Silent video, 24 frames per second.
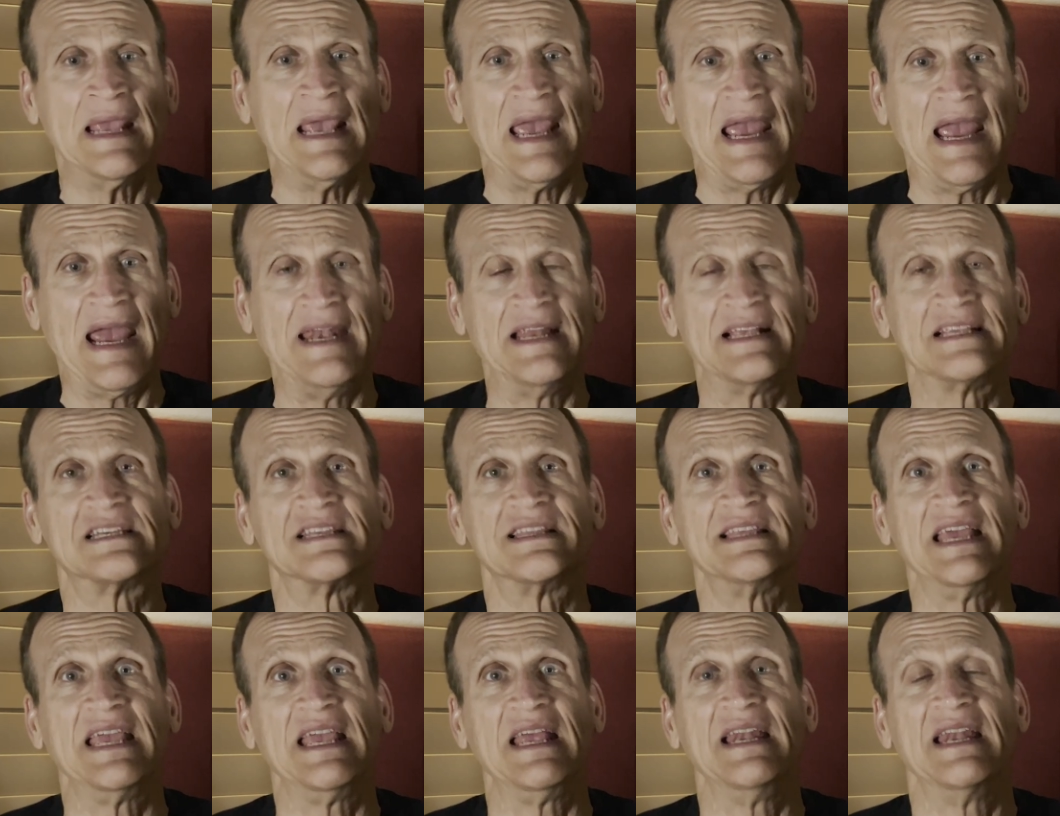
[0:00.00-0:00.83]
and it's
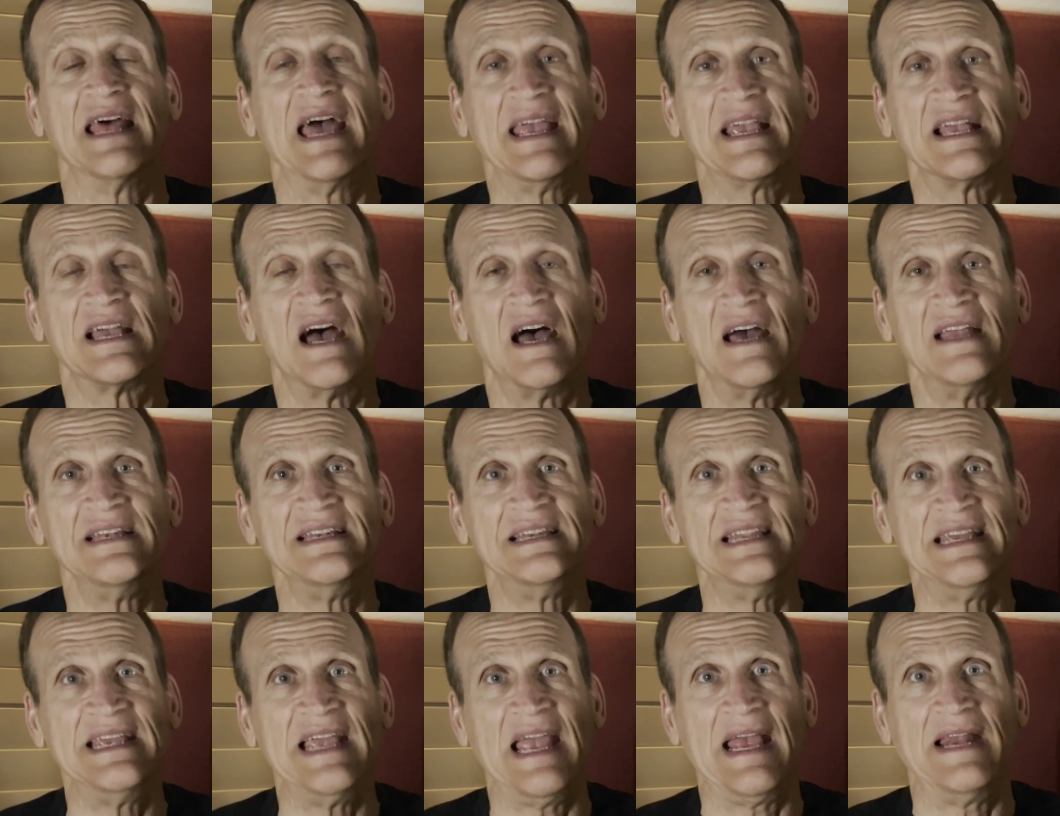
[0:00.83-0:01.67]
the Nikon
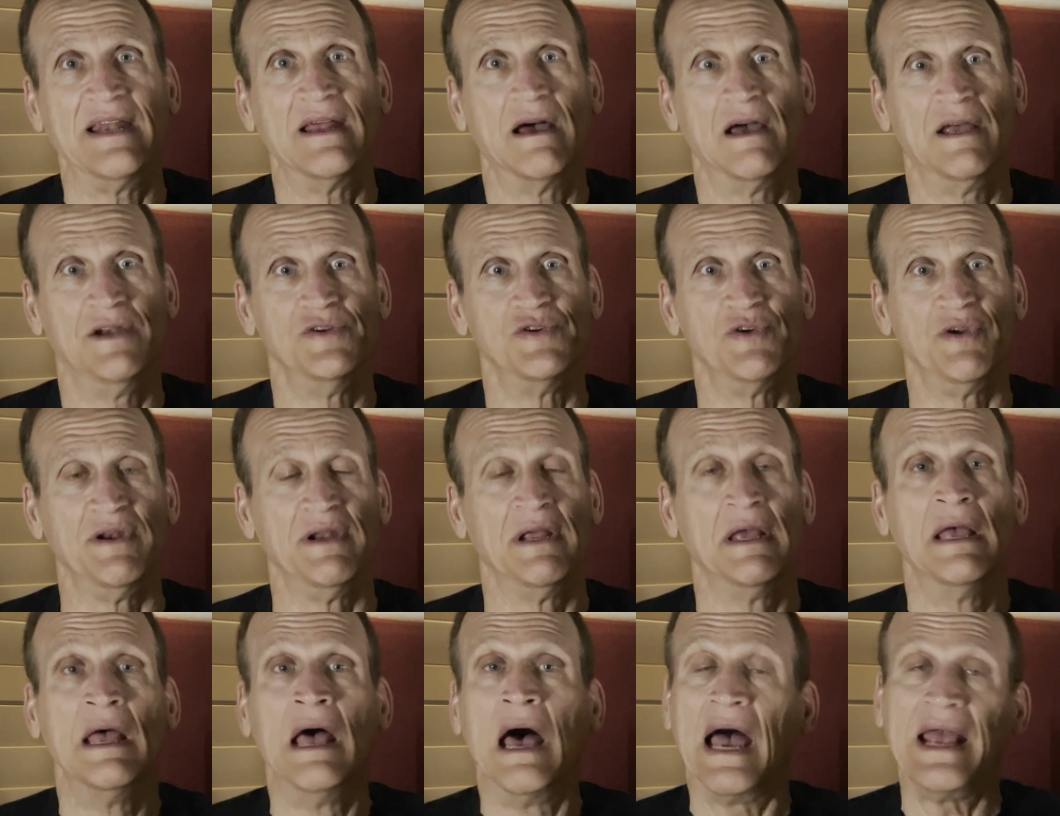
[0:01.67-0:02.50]
D800.
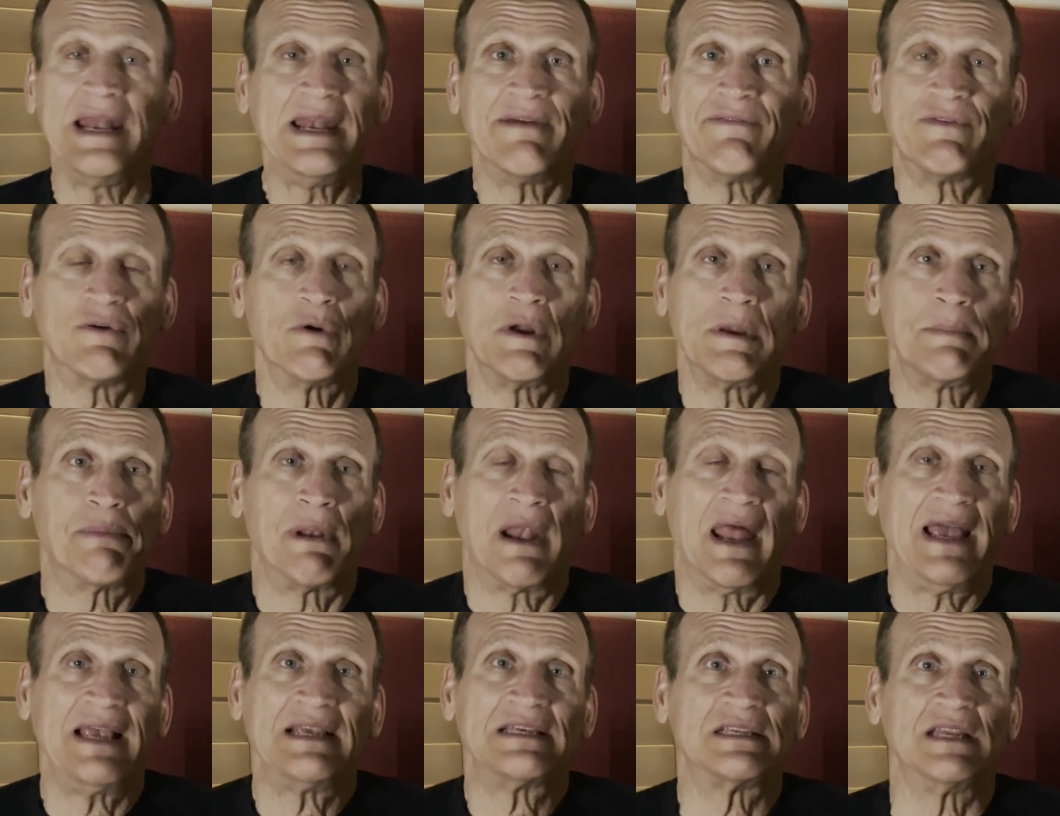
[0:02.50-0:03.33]
I never
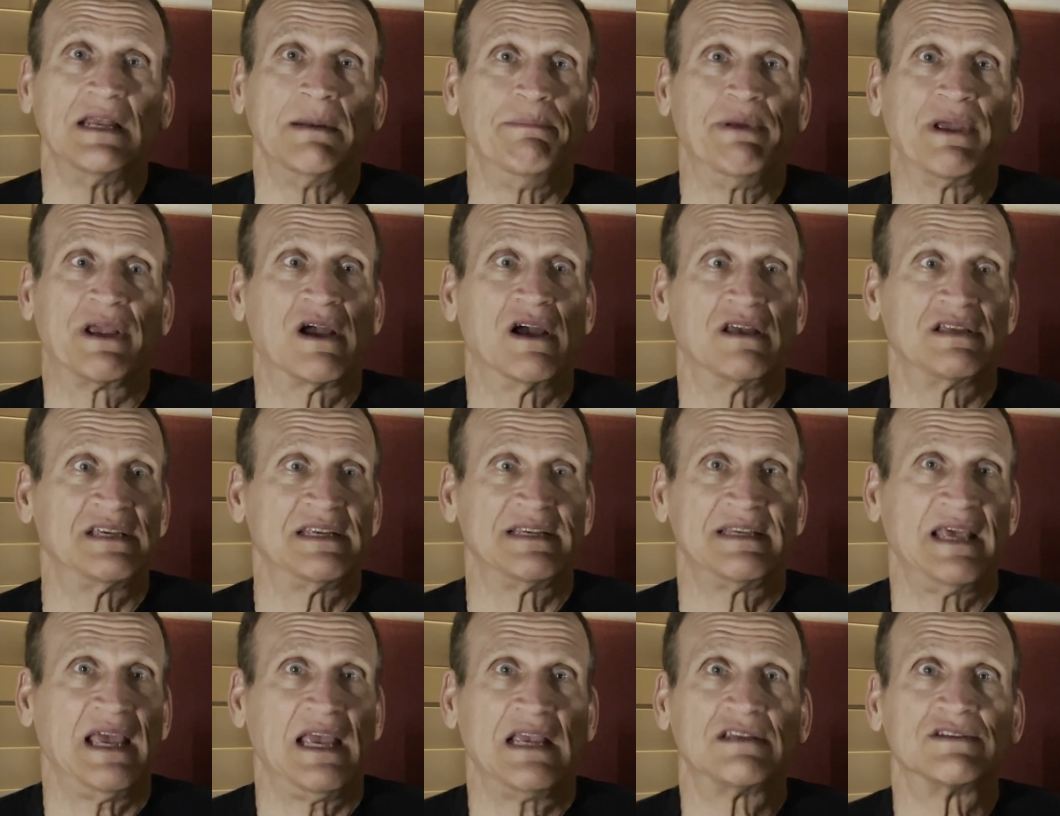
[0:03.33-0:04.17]
replaced it because it
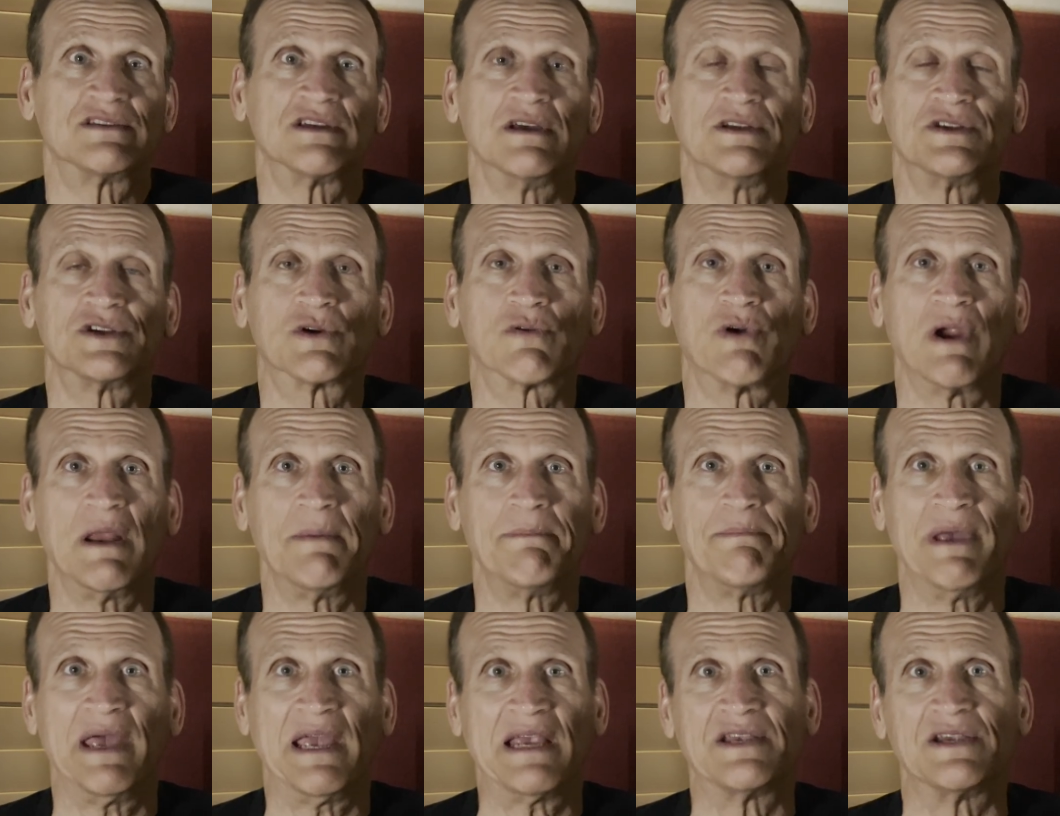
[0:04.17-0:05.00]
takes such great
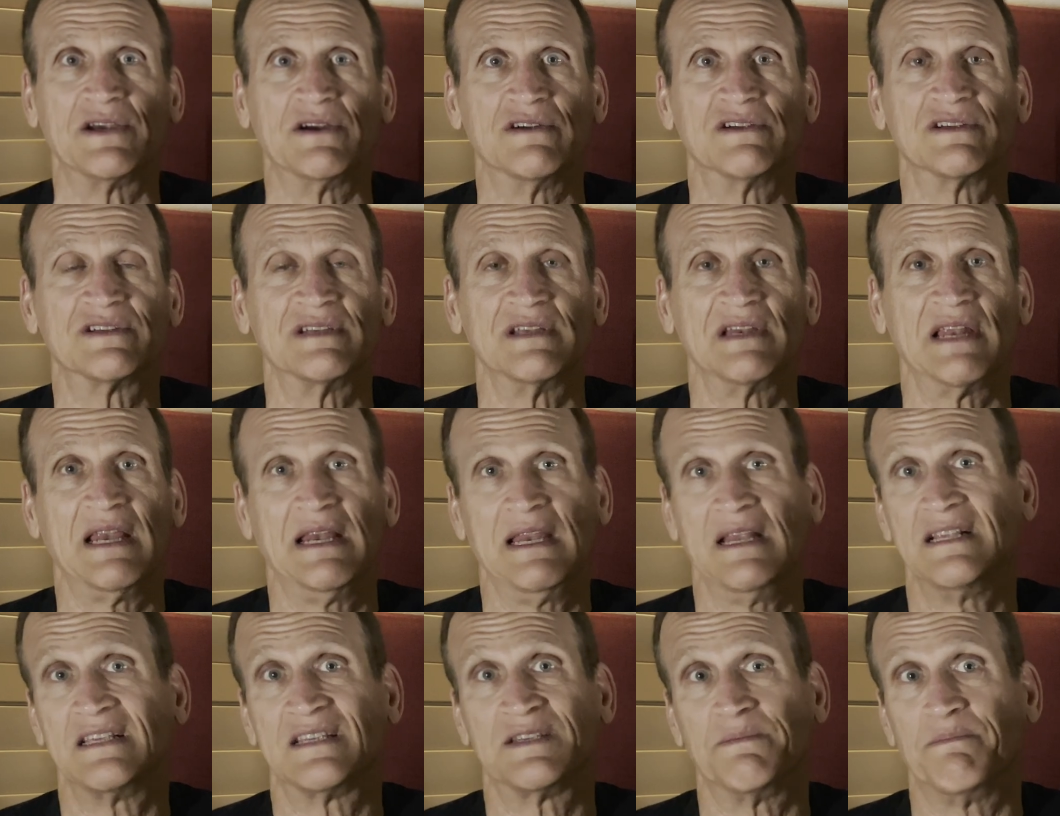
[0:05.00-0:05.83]
pictures, and I
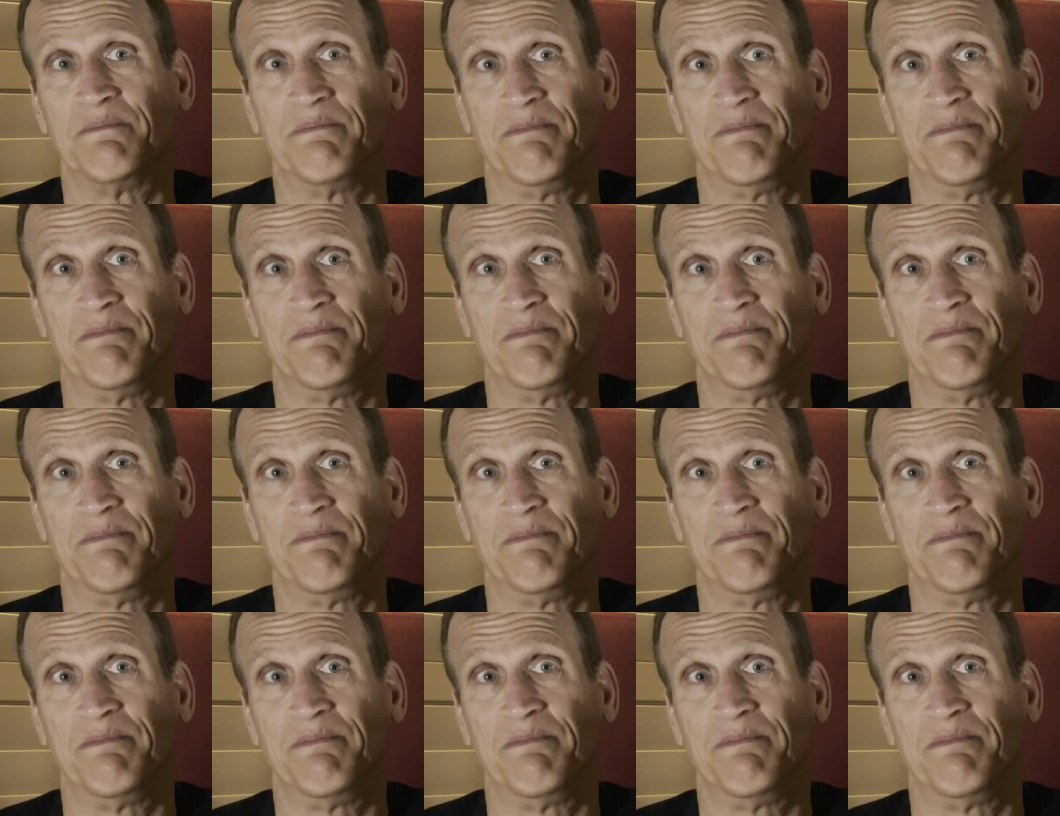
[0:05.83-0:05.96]
didn't